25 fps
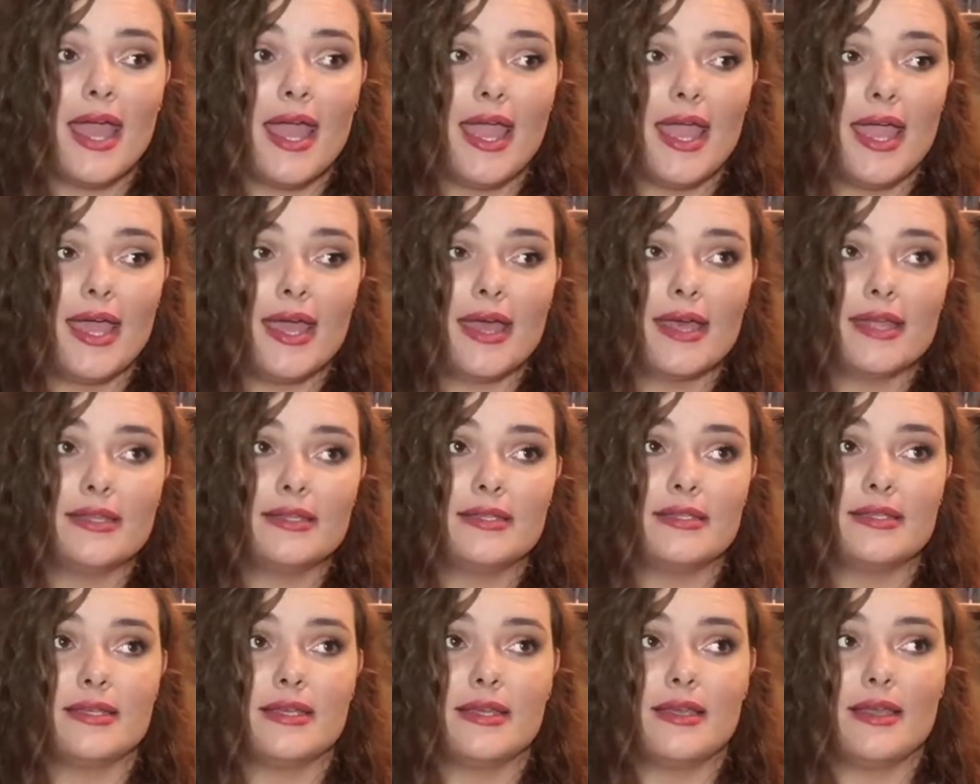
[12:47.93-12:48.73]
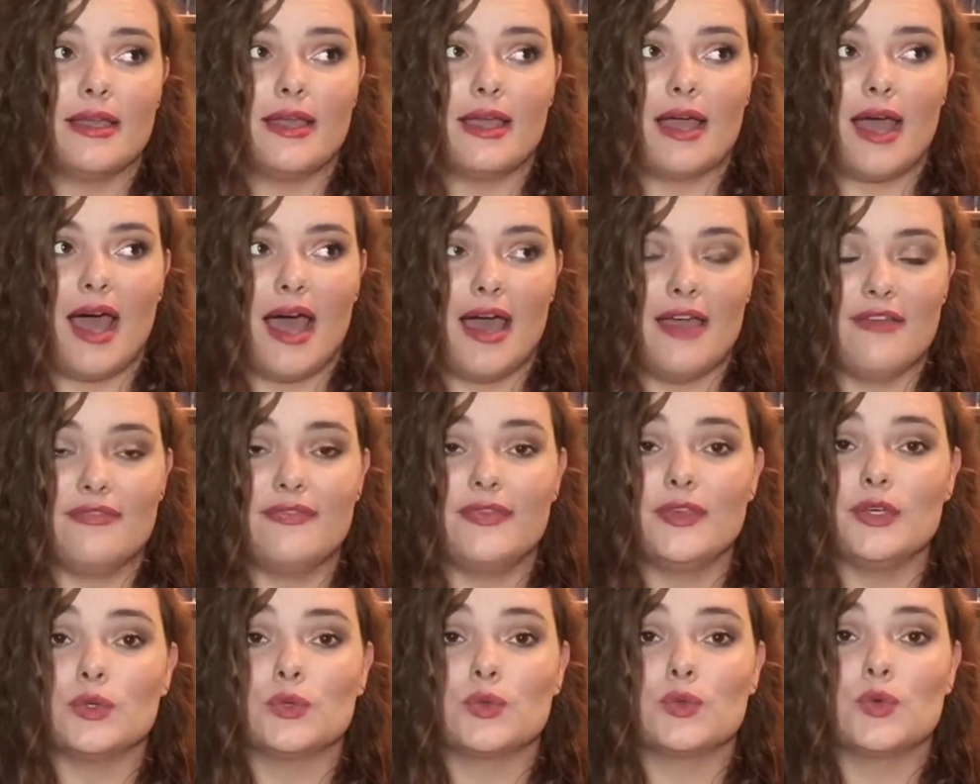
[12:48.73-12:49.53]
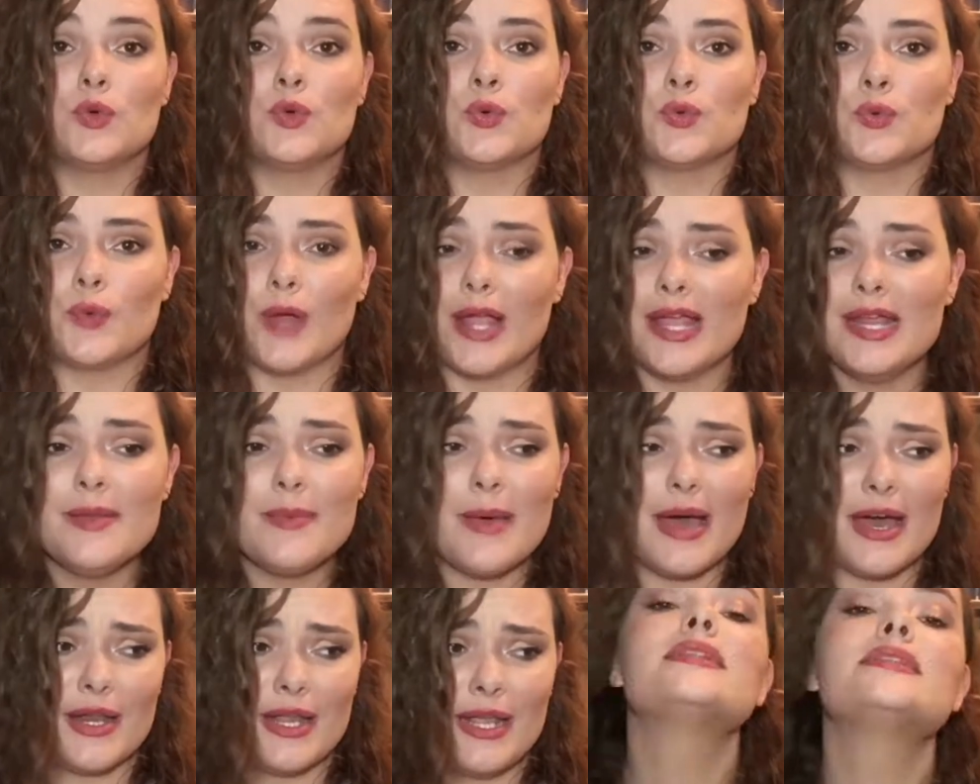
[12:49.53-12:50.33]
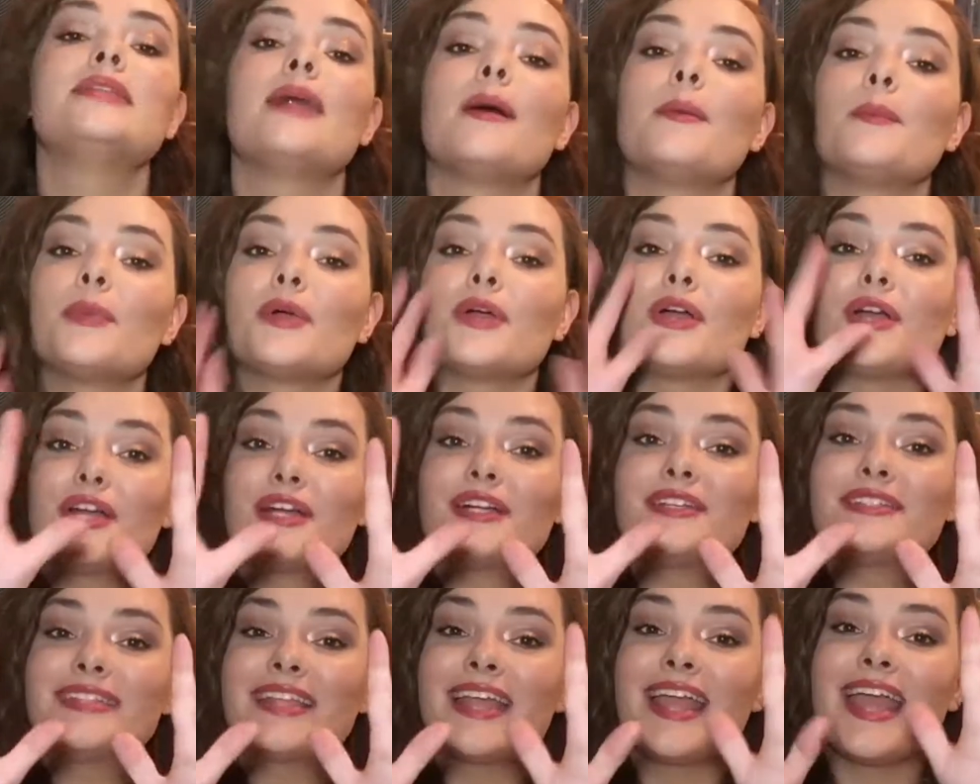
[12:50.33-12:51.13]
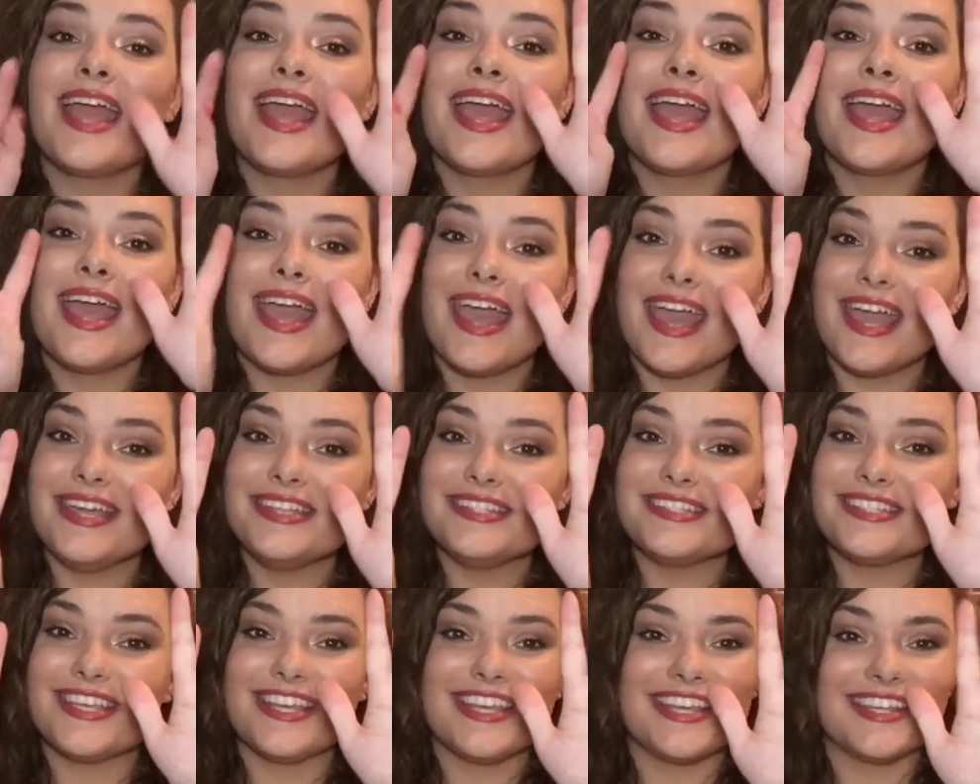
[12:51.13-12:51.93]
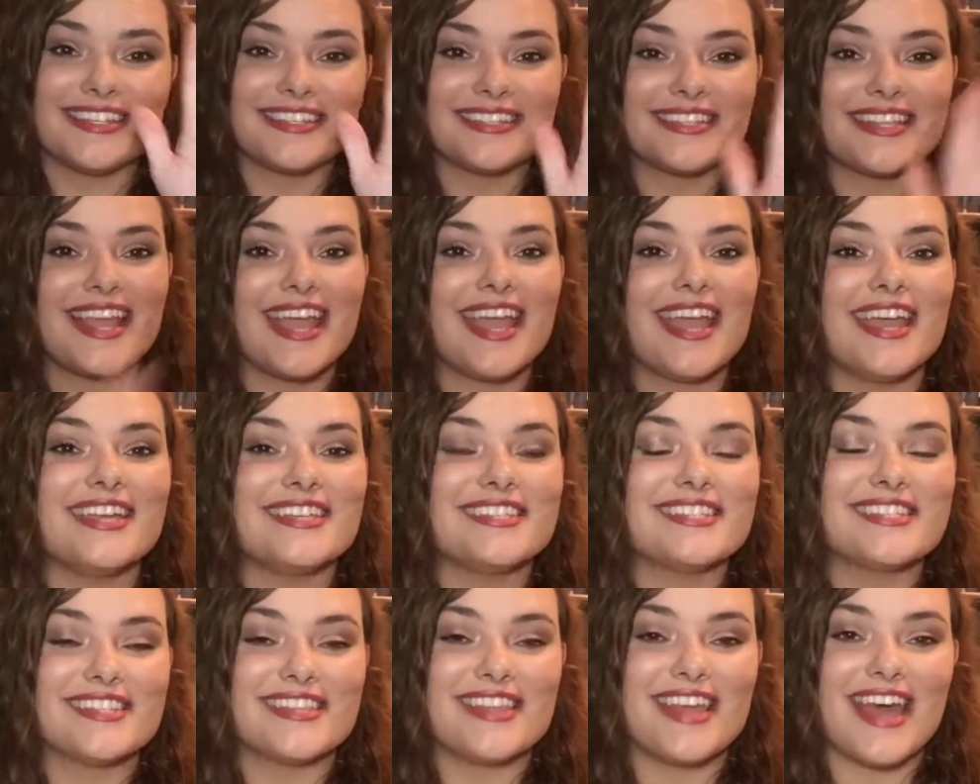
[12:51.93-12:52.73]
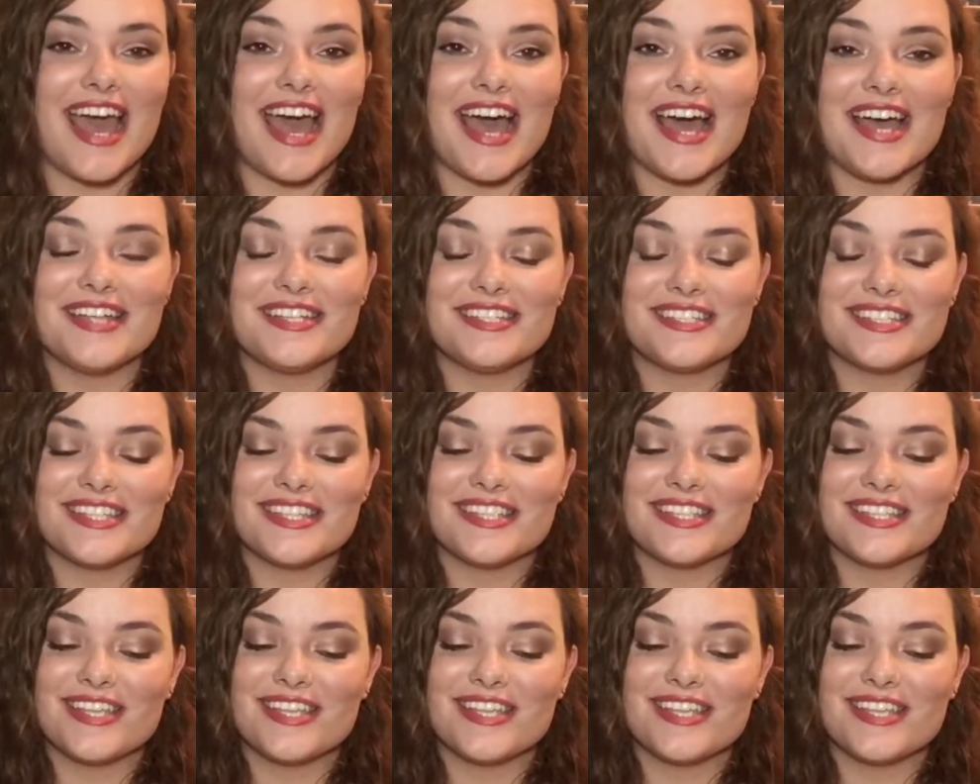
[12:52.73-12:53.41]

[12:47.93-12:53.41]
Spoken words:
And I feel great about it. Number 18 is that